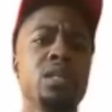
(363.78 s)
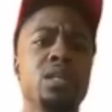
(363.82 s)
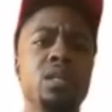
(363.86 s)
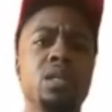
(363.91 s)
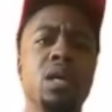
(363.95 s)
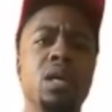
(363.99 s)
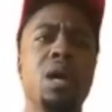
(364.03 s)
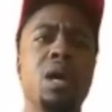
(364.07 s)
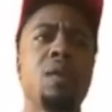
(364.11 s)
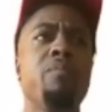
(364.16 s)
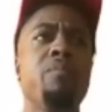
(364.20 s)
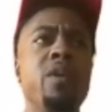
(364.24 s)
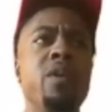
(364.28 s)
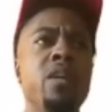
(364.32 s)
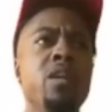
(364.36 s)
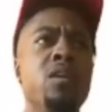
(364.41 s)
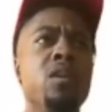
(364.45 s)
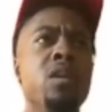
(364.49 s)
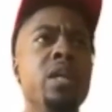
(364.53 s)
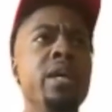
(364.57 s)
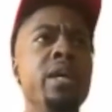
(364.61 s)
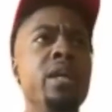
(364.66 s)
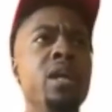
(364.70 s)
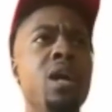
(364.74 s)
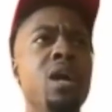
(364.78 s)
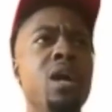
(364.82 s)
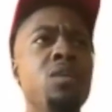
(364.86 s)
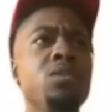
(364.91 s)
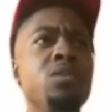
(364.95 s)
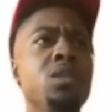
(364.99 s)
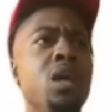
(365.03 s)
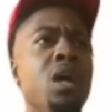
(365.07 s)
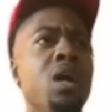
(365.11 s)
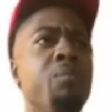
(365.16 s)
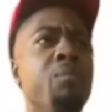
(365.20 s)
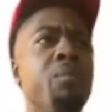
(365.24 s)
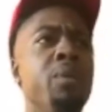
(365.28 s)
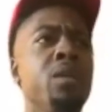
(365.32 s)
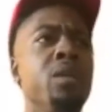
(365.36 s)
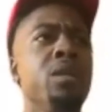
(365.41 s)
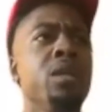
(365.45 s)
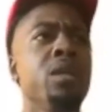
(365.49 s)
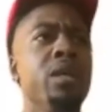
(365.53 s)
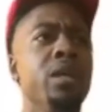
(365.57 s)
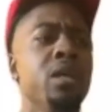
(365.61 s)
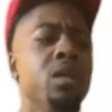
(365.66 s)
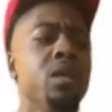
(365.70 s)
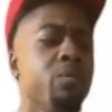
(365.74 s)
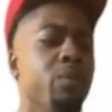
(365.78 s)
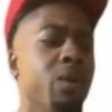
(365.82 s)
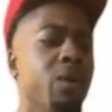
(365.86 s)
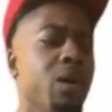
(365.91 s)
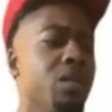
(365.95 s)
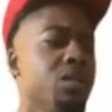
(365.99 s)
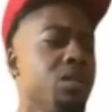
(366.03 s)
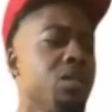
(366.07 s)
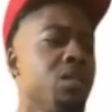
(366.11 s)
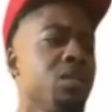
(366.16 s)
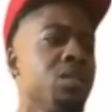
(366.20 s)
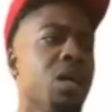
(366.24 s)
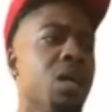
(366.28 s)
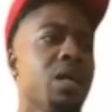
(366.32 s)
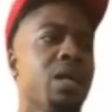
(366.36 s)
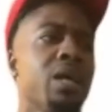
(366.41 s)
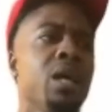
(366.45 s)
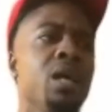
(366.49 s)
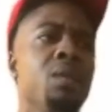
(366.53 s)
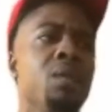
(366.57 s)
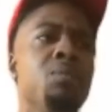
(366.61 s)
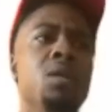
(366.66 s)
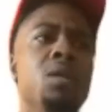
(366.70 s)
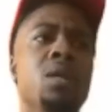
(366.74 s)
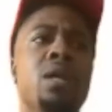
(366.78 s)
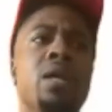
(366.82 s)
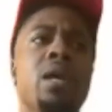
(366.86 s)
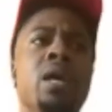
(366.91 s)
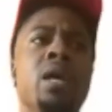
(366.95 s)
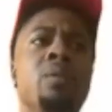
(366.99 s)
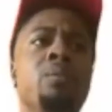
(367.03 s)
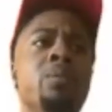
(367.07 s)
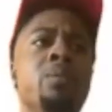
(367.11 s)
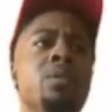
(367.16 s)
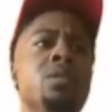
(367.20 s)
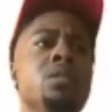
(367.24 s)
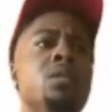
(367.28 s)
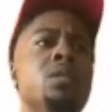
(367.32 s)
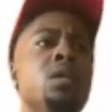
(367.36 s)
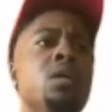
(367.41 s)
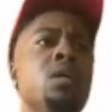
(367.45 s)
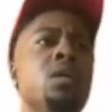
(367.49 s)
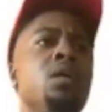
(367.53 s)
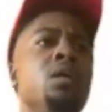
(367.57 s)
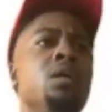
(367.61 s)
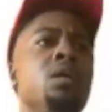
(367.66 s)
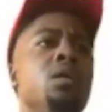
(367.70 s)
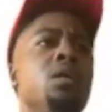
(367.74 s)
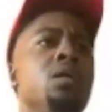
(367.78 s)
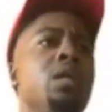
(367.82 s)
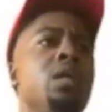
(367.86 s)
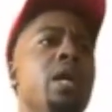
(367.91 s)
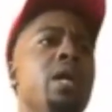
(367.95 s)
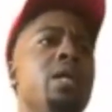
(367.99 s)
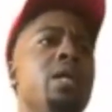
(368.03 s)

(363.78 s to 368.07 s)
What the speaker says: I've been a leader. I would say I've been a leader probably since I came to the campus, like